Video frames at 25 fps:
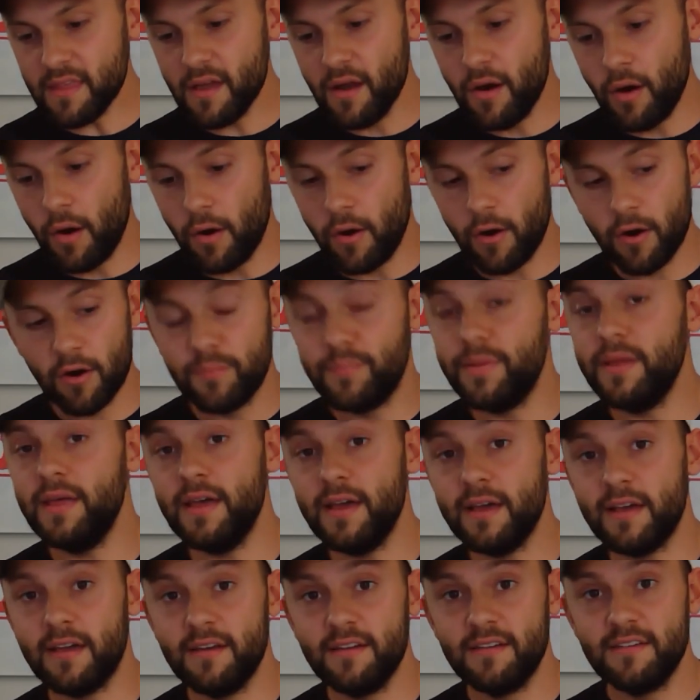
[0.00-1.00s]
are
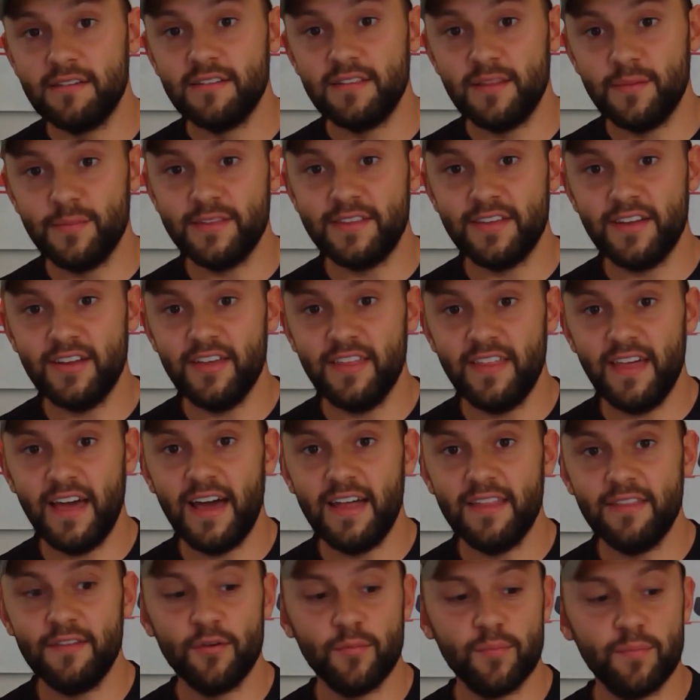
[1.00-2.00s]
big. Let me tell you
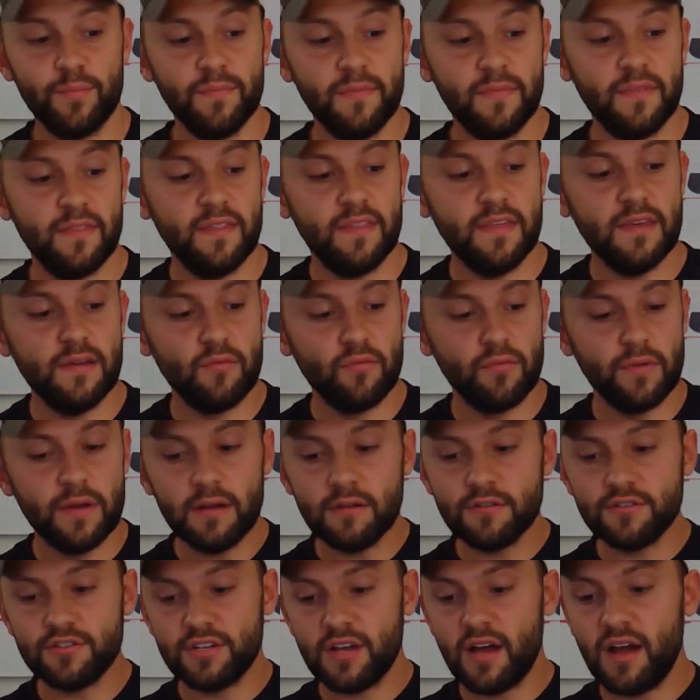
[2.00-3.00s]
that. The rear
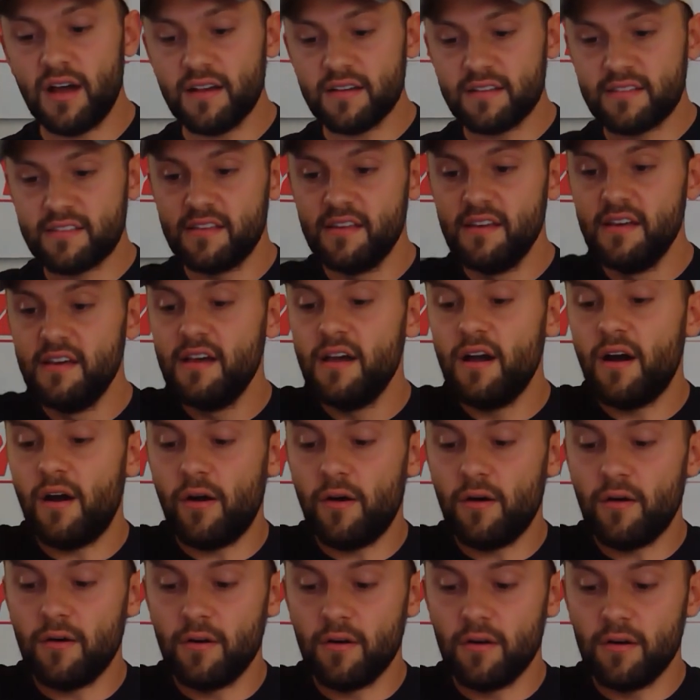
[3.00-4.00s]
shocks
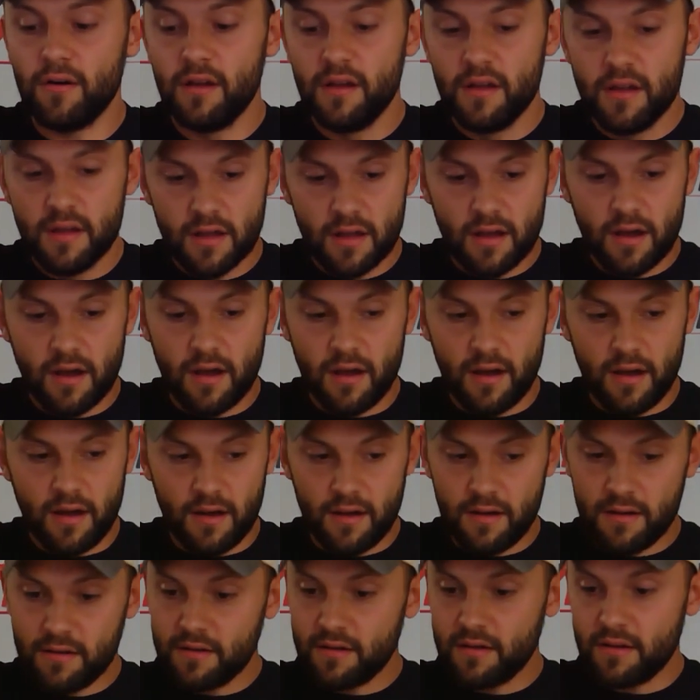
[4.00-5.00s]
are,
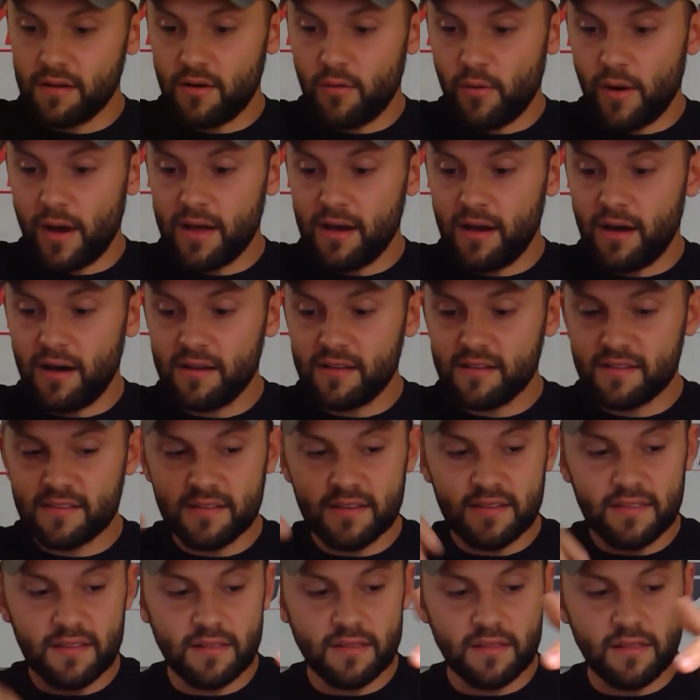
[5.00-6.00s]
quite honestly,
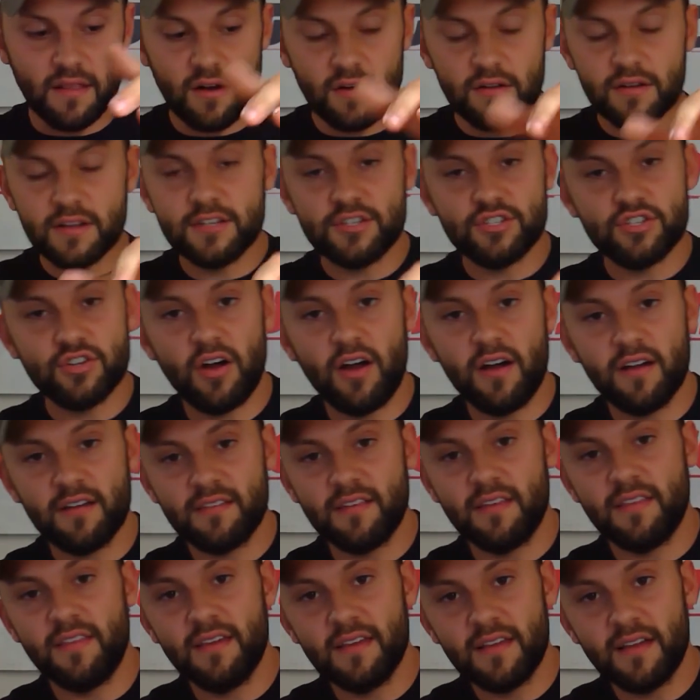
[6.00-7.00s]
the longest shocks I
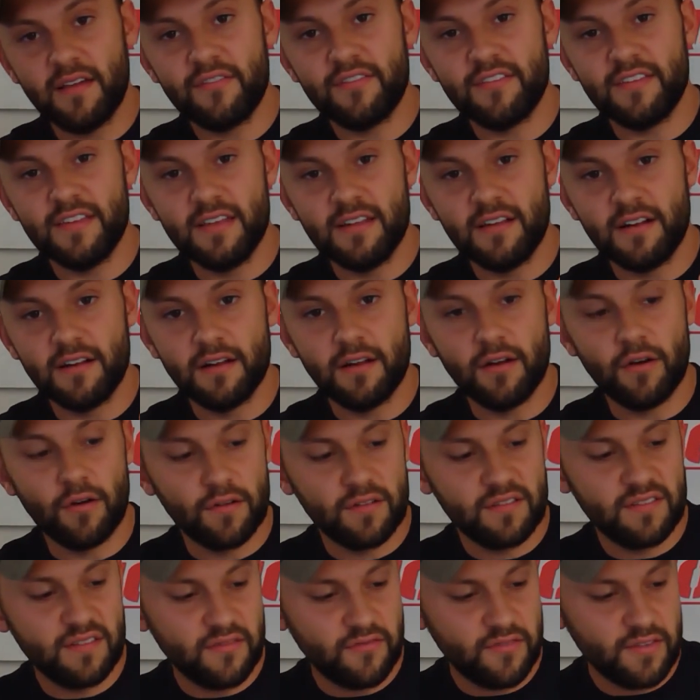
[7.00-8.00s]
think I've seen on an
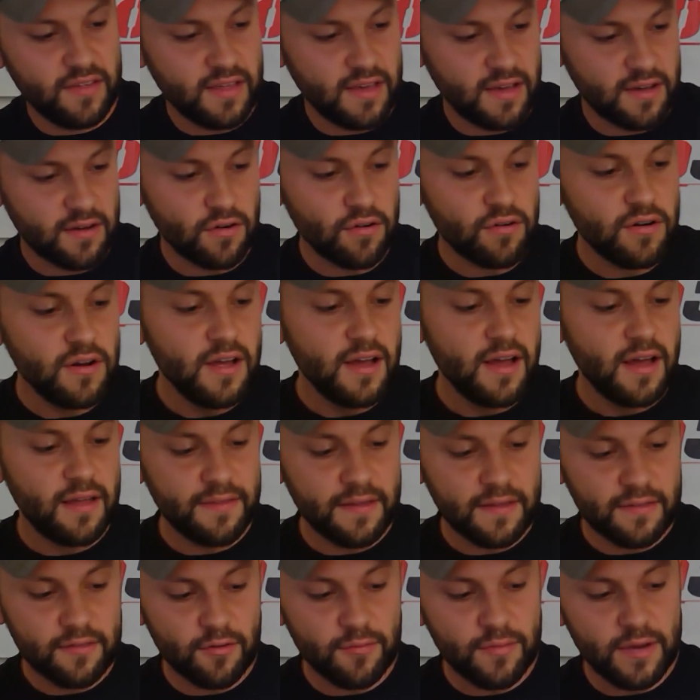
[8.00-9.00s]
RC vehicle. I
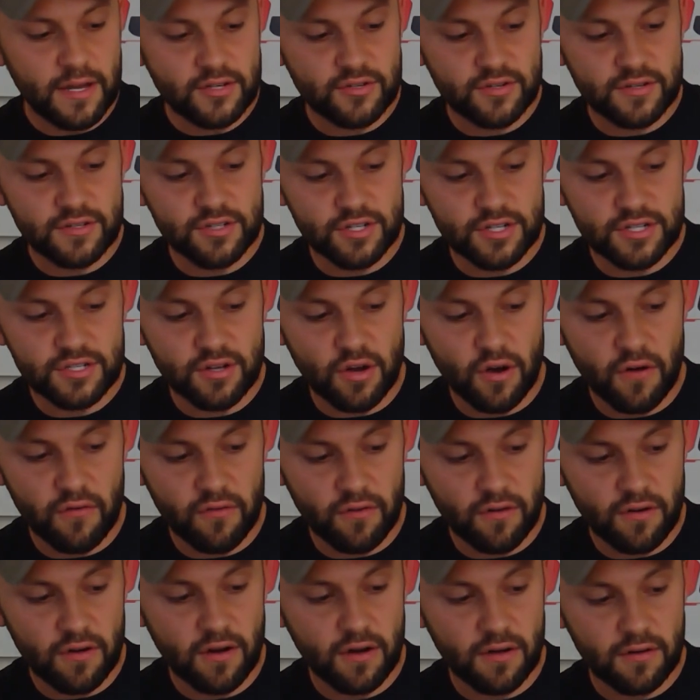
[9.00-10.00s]
think they're measuring just over
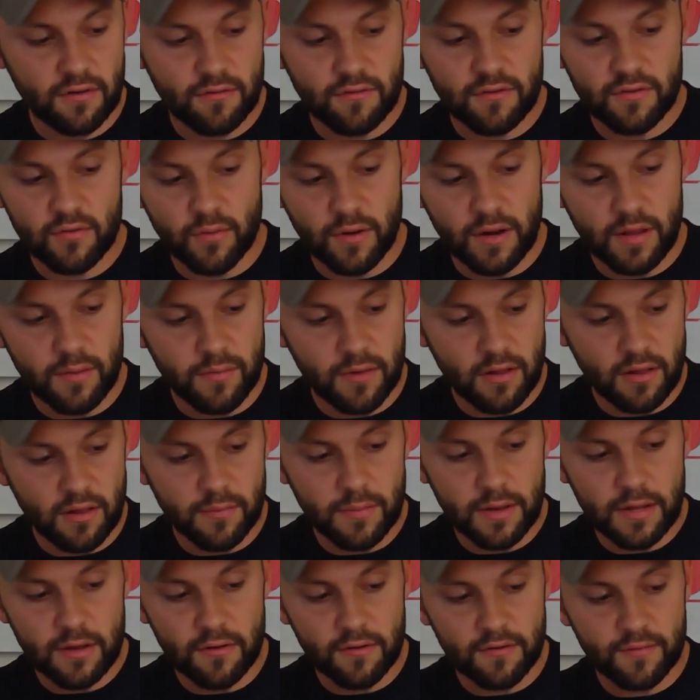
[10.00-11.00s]
120
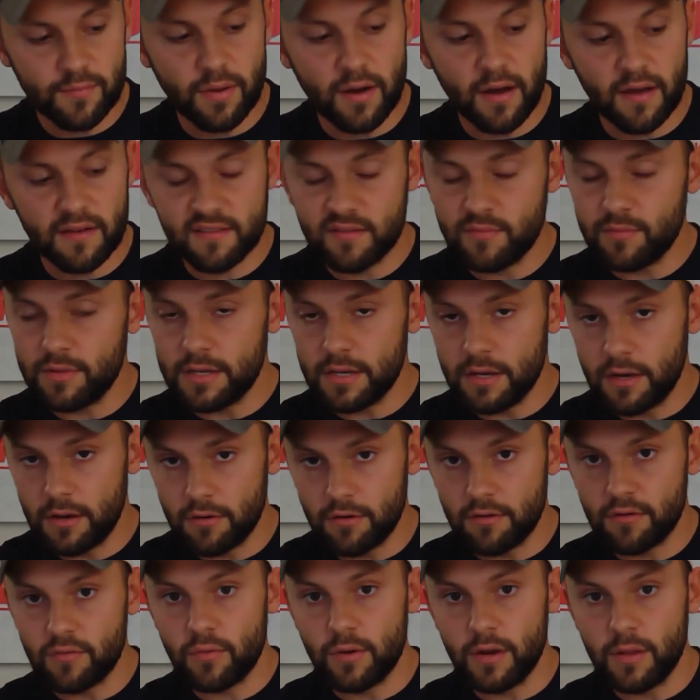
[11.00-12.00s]
millimeters, possibly
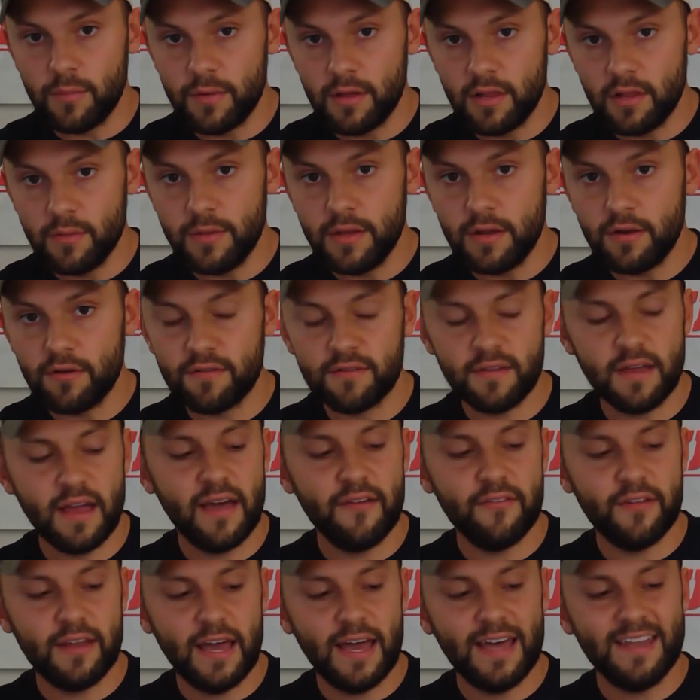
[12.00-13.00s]
120 millimeters. I
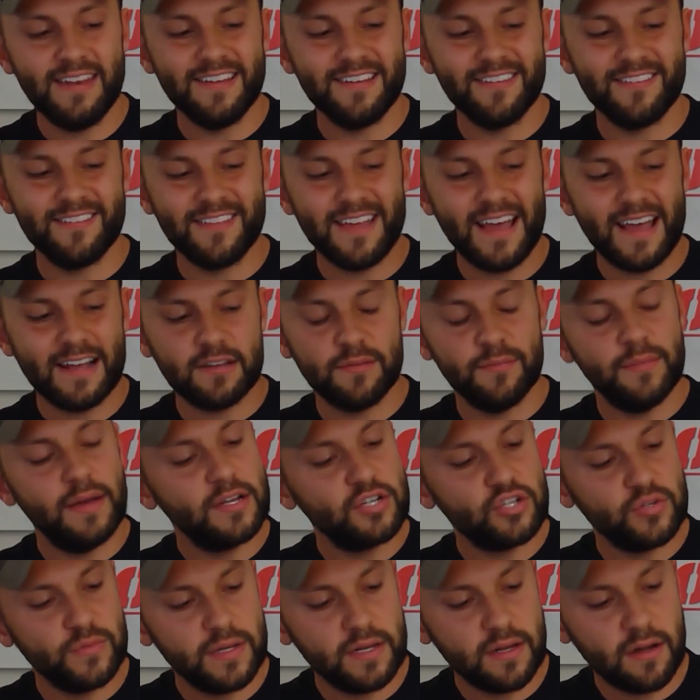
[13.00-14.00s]
haven't had an exact
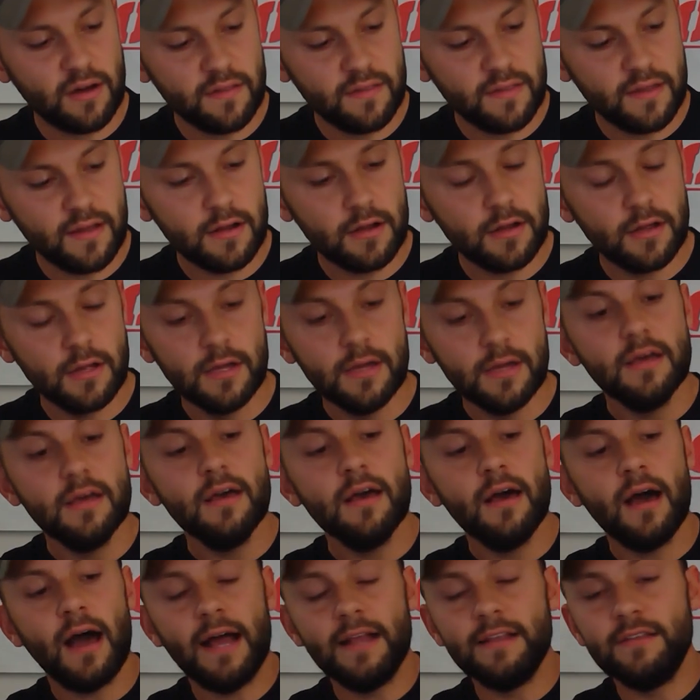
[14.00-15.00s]
measurement on there.
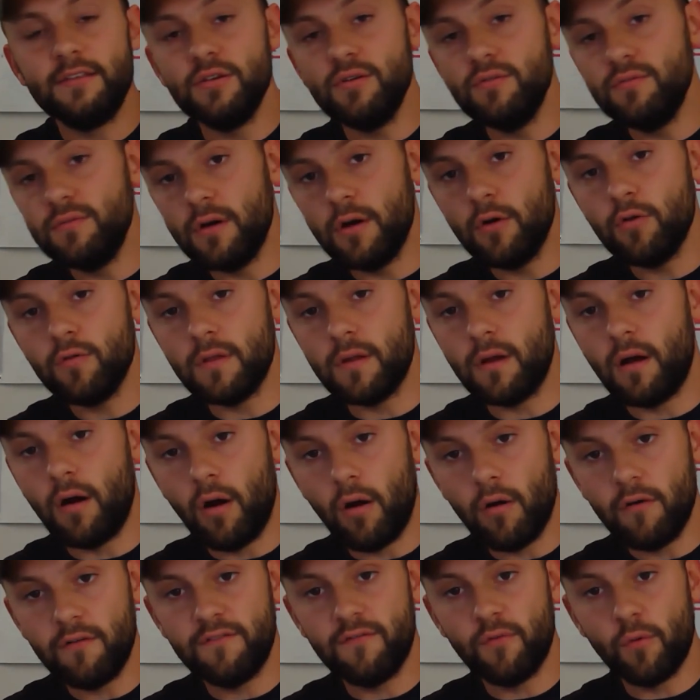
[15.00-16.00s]
I do know that
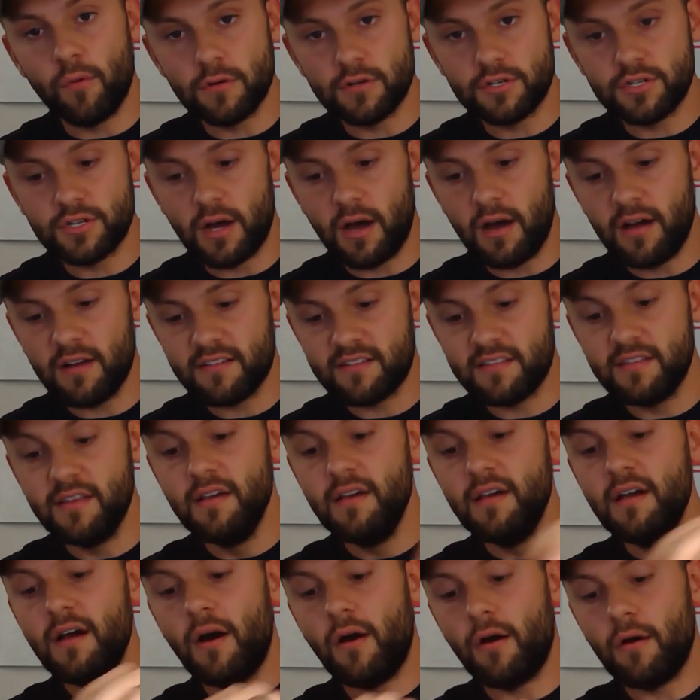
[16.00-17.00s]
all 4 shocks
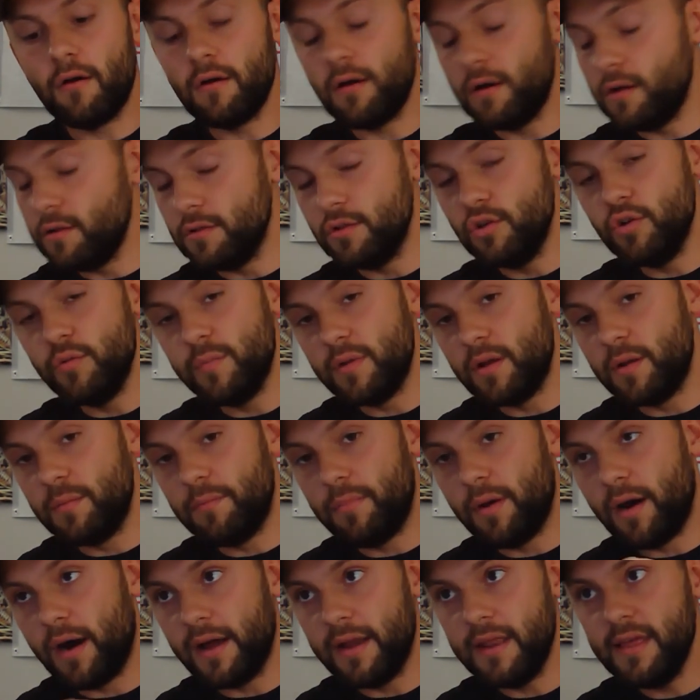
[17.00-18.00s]
are aluminum
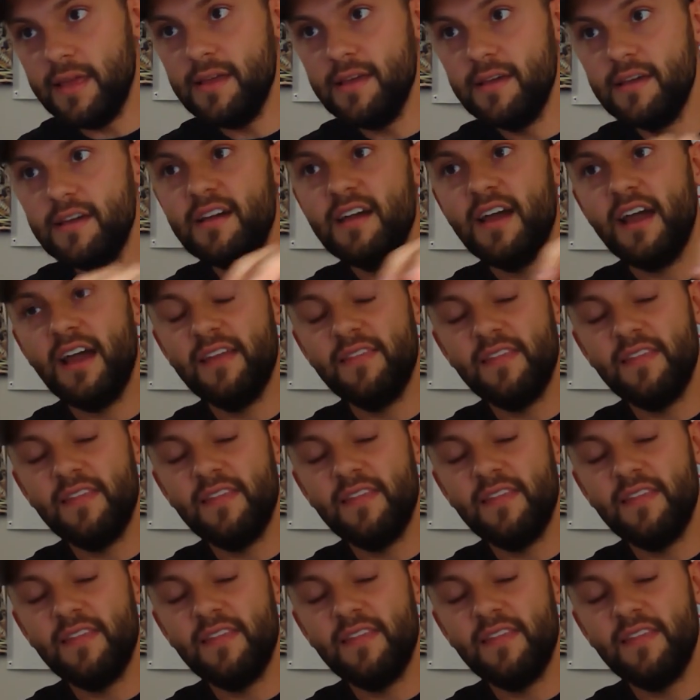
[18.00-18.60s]
body, and